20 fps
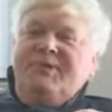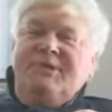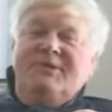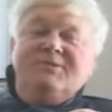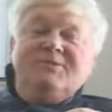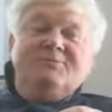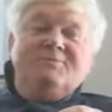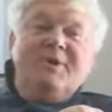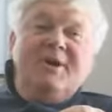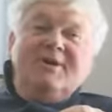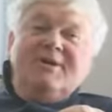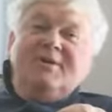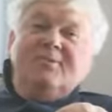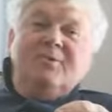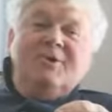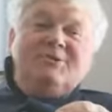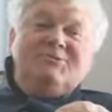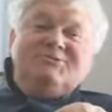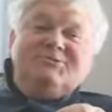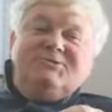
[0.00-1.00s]
He said, Mike, he
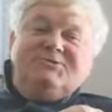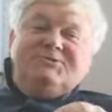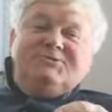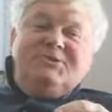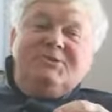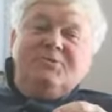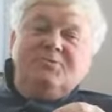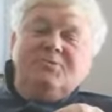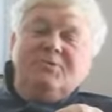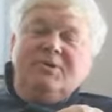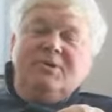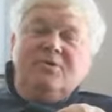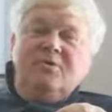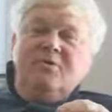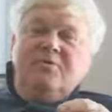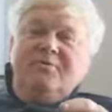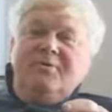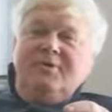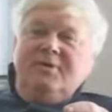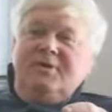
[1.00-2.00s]
wants to see you, get
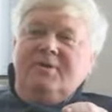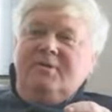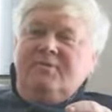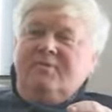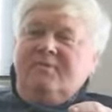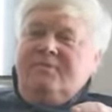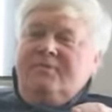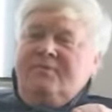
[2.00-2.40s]
over here.